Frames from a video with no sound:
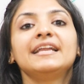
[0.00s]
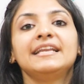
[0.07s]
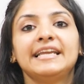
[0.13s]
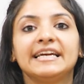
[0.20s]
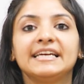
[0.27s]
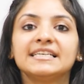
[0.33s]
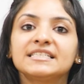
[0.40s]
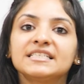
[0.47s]

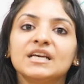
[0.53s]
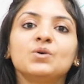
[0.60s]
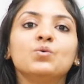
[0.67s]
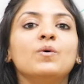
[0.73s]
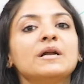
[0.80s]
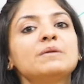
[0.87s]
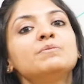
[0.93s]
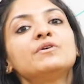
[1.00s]
Let us take
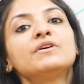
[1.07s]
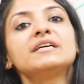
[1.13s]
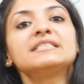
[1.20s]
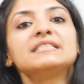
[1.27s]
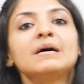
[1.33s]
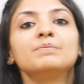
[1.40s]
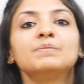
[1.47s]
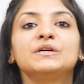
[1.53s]
one more
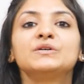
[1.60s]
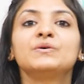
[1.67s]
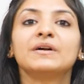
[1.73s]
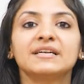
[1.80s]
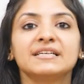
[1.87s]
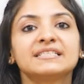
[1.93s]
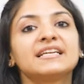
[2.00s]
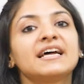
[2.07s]
example to
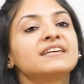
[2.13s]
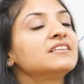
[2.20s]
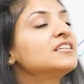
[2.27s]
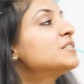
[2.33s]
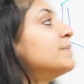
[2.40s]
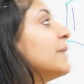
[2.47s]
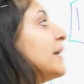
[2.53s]
understand this